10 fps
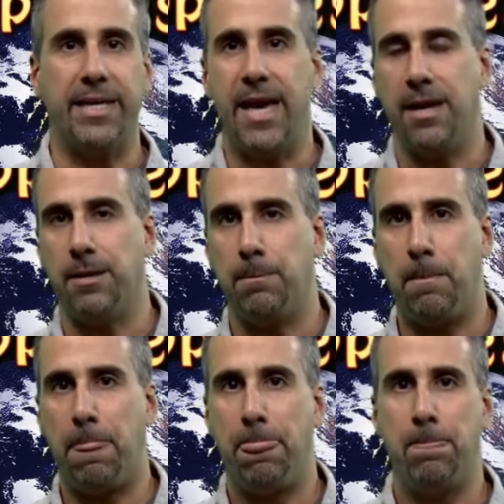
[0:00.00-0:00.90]
again.
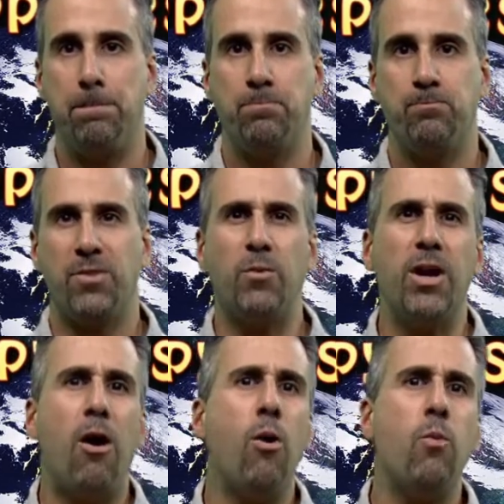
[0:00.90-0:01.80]
Now, we
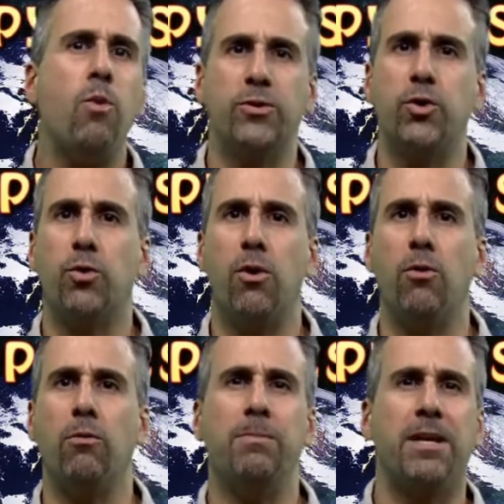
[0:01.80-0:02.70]
all want to grow,
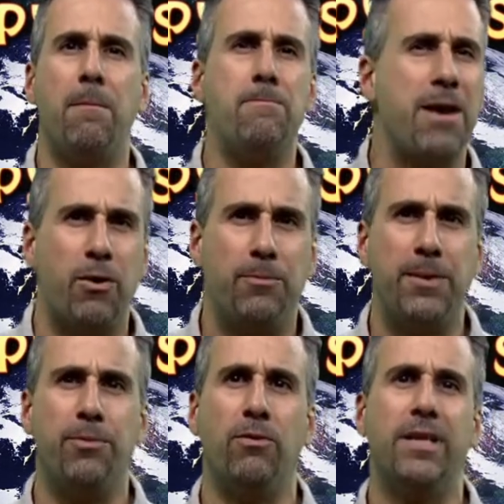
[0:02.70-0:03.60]
become better
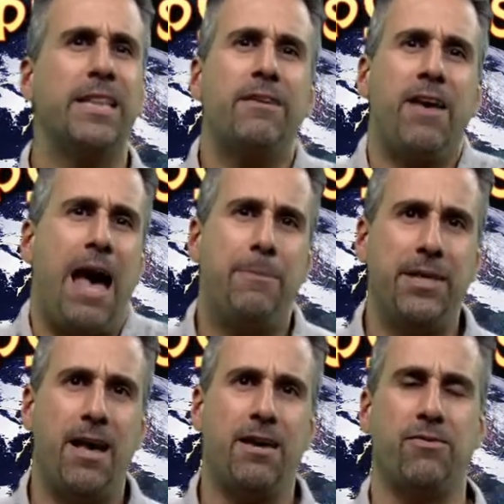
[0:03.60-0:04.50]
people, and live a happy
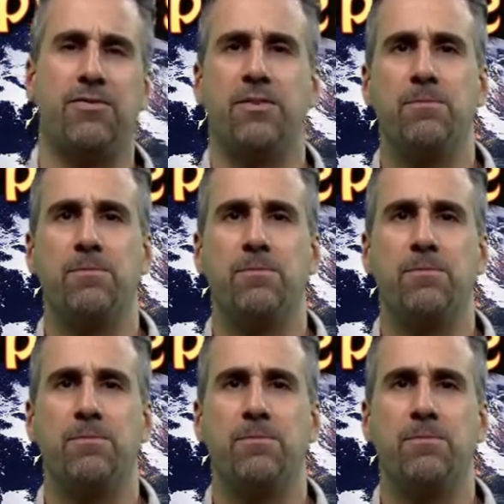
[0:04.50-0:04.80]
life.